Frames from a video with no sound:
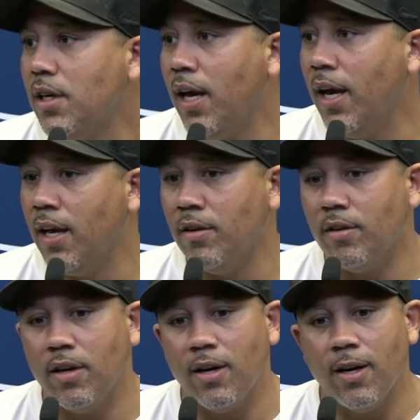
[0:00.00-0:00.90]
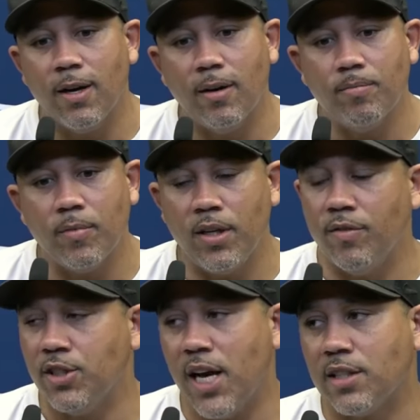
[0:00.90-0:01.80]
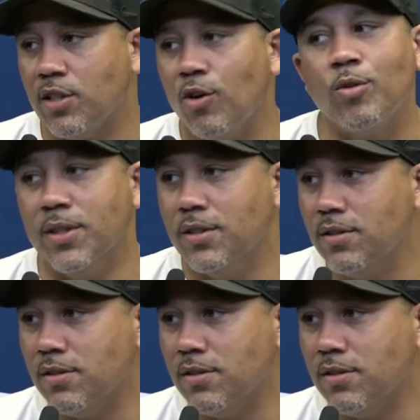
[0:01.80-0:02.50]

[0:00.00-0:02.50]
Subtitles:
and even Jackson Holman,